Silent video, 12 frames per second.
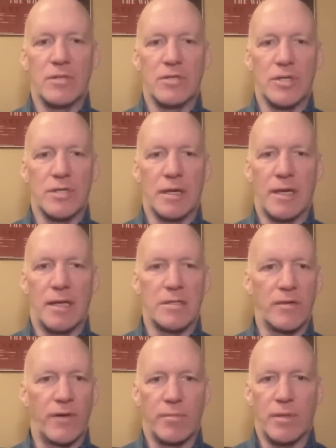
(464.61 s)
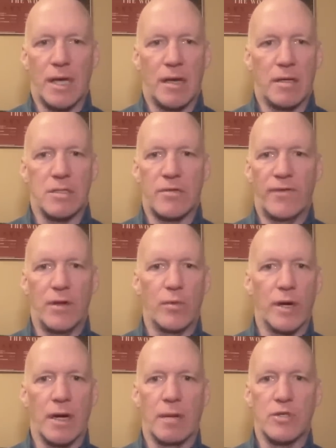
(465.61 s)
It's just a case of him getting his feet
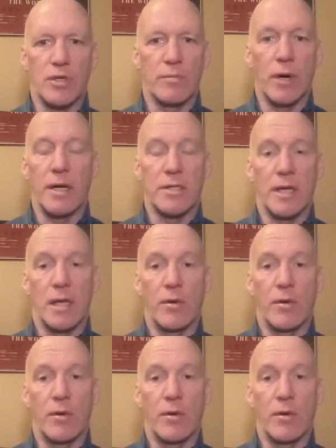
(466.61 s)
wet. I'm sure Marty St.